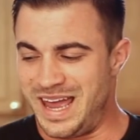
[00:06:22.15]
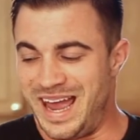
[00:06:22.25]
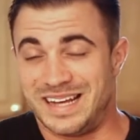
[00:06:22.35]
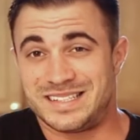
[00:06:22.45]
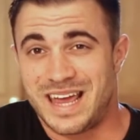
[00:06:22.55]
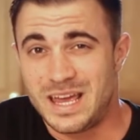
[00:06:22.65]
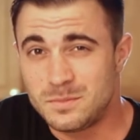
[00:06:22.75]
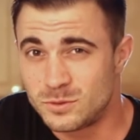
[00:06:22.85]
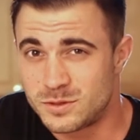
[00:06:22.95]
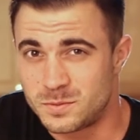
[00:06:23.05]
A
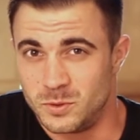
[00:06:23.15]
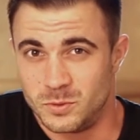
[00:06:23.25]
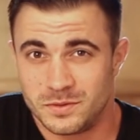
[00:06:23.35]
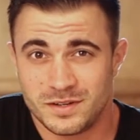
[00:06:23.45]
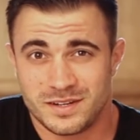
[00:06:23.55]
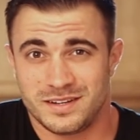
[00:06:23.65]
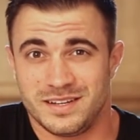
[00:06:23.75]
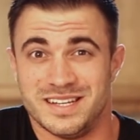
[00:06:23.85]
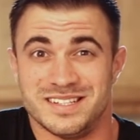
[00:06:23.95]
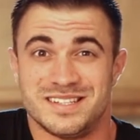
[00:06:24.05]
tablespoon
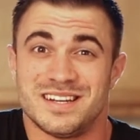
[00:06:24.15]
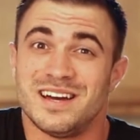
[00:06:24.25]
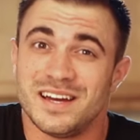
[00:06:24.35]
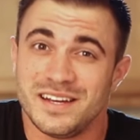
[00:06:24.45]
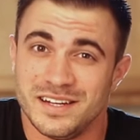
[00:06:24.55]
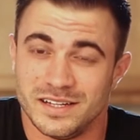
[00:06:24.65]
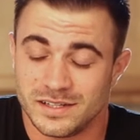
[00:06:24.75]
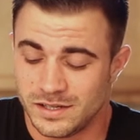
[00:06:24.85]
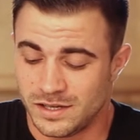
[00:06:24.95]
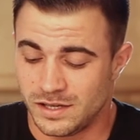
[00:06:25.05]
is tiny.
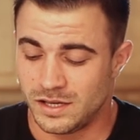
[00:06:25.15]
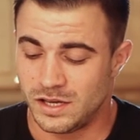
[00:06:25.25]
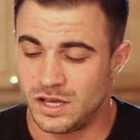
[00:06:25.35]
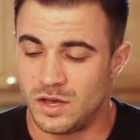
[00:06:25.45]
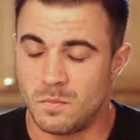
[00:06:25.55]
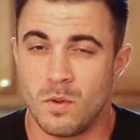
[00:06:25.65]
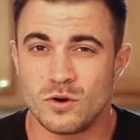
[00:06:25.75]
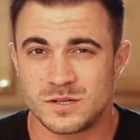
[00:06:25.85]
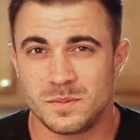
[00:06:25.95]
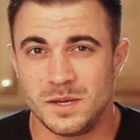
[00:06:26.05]

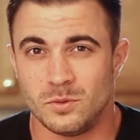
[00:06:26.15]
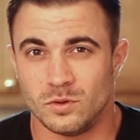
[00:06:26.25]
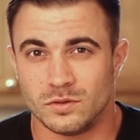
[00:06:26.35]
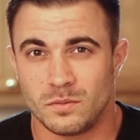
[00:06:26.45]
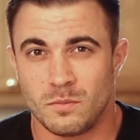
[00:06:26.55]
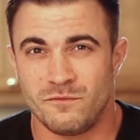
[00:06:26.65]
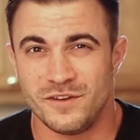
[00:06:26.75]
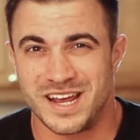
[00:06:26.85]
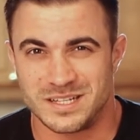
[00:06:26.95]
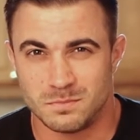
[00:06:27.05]
Most people
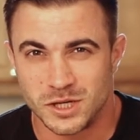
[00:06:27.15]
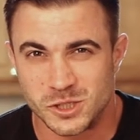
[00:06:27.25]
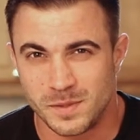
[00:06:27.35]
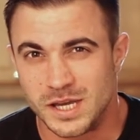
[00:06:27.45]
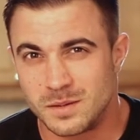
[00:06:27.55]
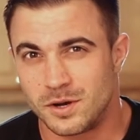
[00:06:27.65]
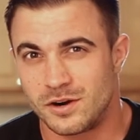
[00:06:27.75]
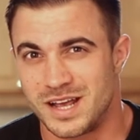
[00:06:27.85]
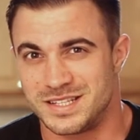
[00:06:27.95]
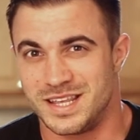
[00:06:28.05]
fit as much peanut
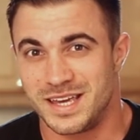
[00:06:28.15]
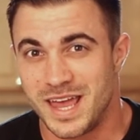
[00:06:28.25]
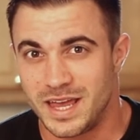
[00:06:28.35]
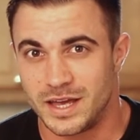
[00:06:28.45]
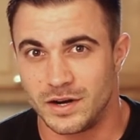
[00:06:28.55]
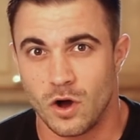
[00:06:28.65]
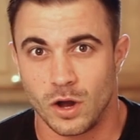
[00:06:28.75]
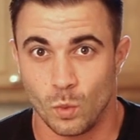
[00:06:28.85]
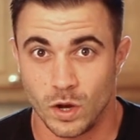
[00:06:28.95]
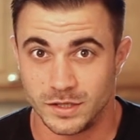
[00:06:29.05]
butter as they can
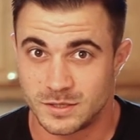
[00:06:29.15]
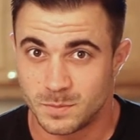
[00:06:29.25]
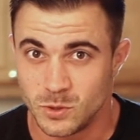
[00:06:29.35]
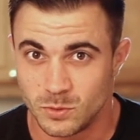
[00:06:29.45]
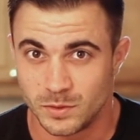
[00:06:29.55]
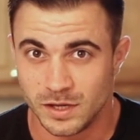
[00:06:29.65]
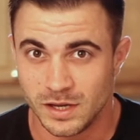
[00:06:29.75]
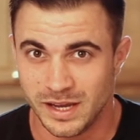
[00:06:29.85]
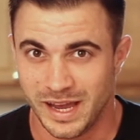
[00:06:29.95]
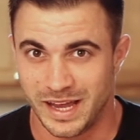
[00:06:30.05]
on 1 spoon
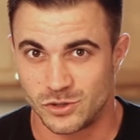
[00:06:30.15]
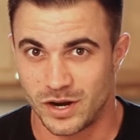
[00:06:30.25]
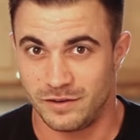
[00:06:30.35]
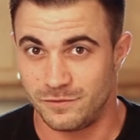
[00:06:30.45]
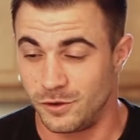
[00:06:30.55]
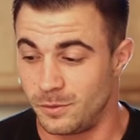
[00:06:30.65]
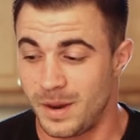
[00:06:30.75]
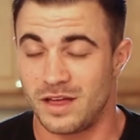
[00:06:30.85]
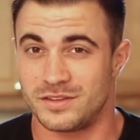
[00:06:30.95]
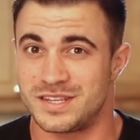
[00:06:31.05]
and try and fill their
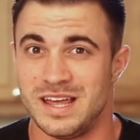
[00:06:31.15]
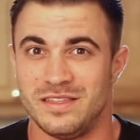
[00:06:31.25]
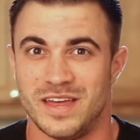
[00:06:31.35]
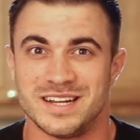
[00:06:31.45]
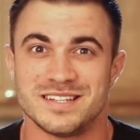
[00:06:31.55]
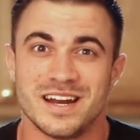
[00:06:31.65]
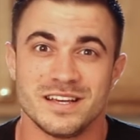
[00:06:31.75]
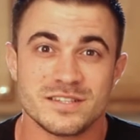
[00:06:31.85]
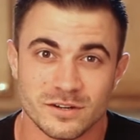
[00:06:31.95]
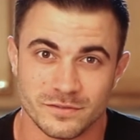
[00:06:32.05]
mouths. That is not a
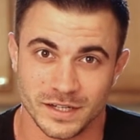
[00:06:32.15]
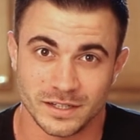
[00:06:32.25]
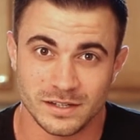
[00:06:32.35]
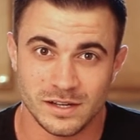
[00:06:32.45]
serving.